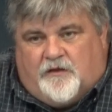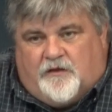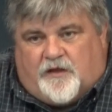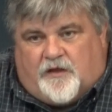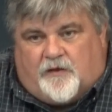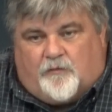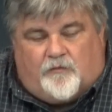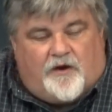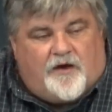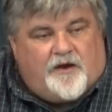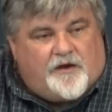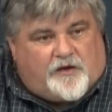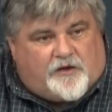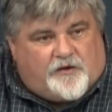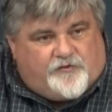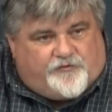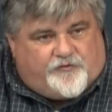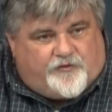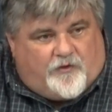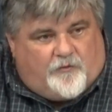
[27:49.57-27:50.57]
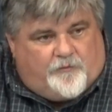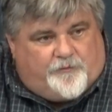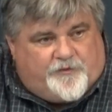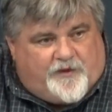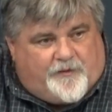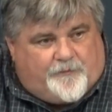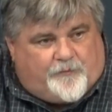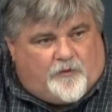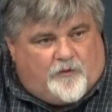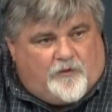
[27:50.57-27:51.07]
They want to control
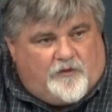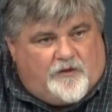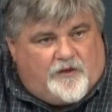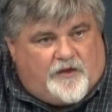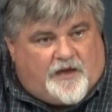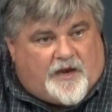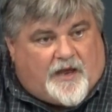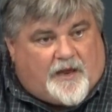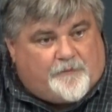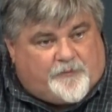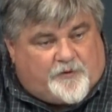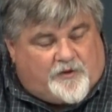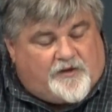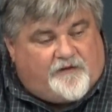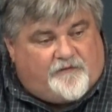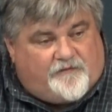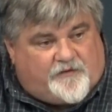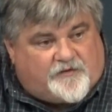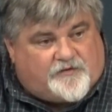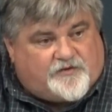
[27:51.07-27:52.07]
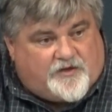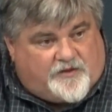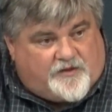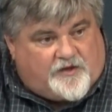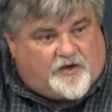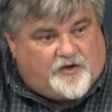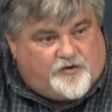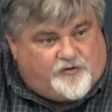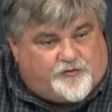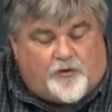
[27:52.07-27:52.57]
people. And I believe that the
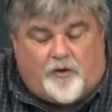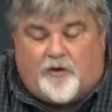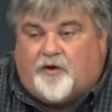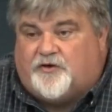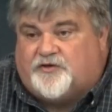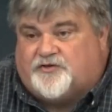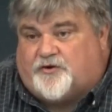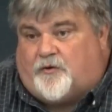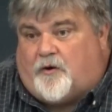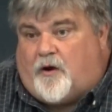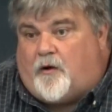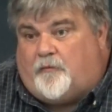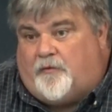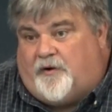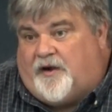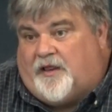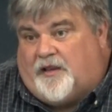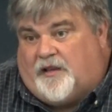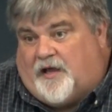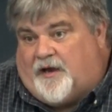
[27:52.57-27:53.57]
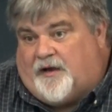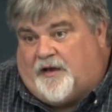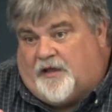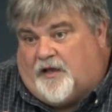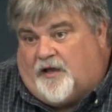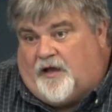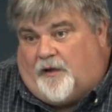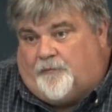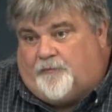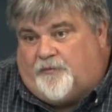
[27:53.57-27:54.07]
controllers are already
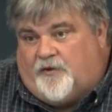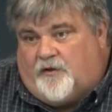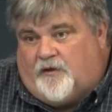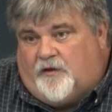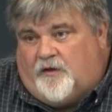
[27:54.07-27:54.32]
lining up.